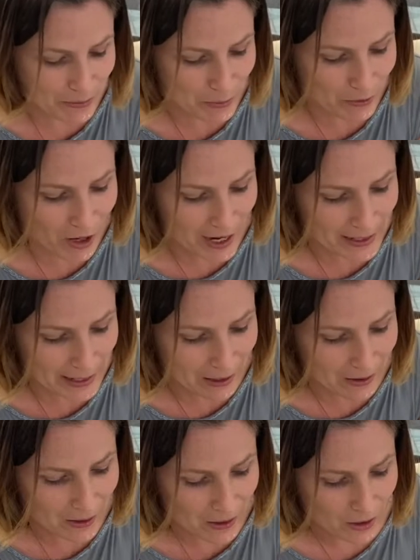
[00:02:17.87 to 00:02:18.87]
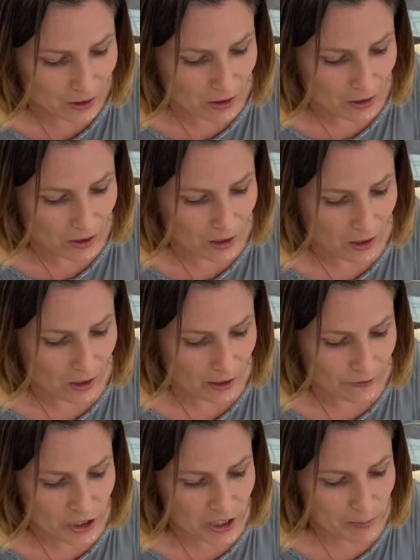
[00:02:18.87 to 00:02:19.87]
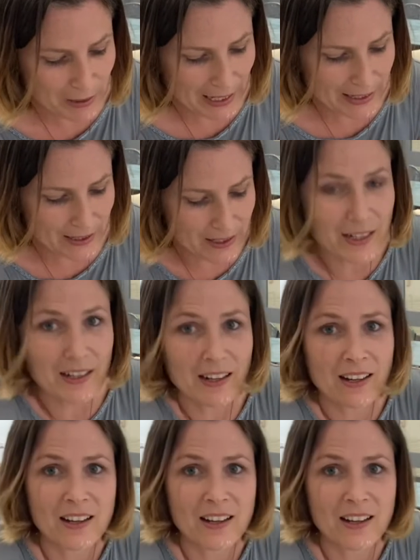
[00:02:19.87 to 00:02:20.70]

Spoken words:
but right now I've just placed it